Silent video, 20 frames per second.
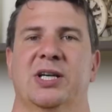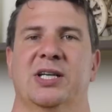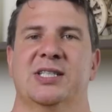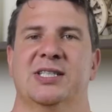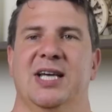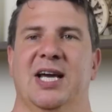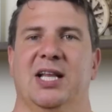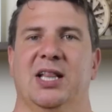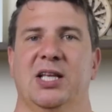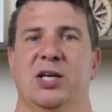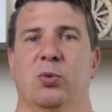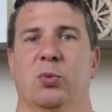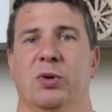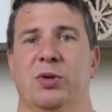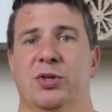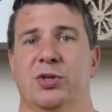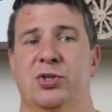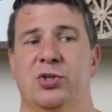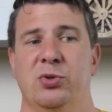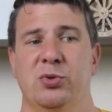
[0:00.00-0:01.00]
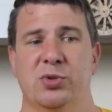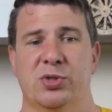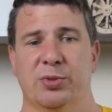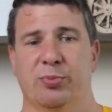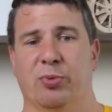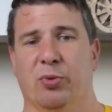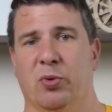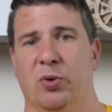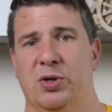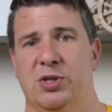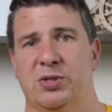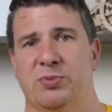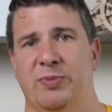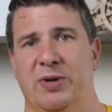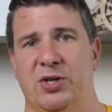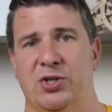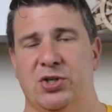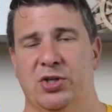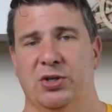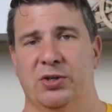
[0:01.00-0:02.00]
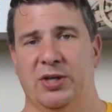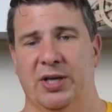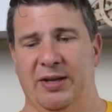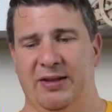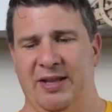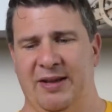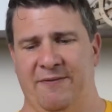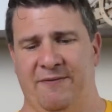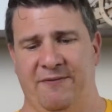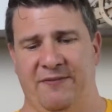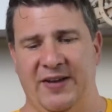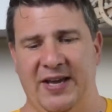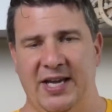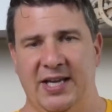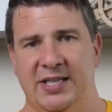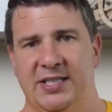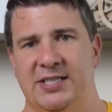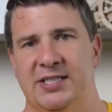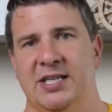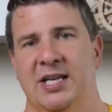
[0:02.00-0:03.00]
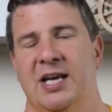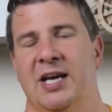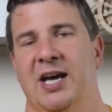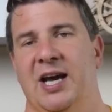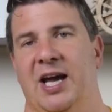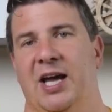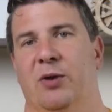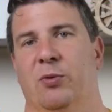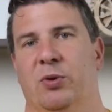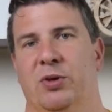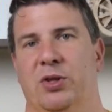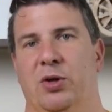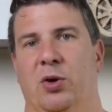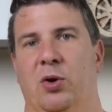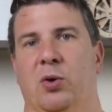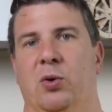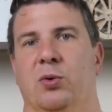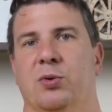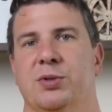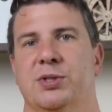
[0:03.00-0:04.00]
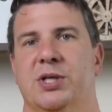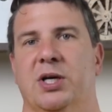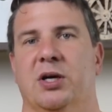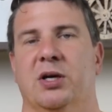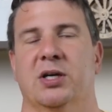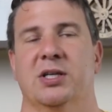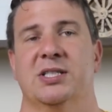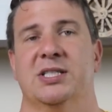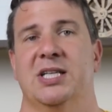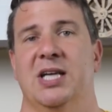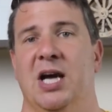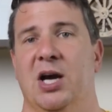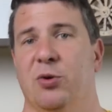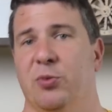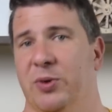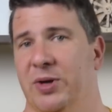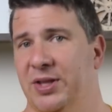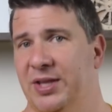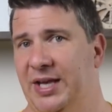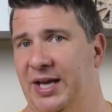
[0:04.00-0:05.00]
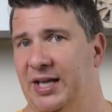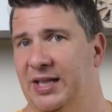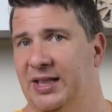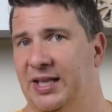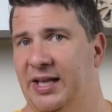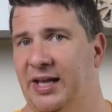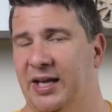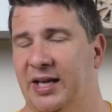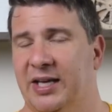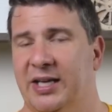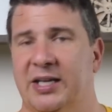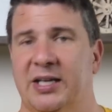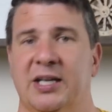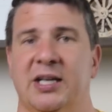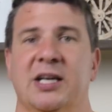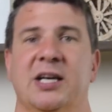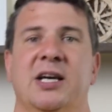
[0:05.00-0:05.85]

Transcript: exactly where the two supports measure, the base and where the holes are, see how well they align.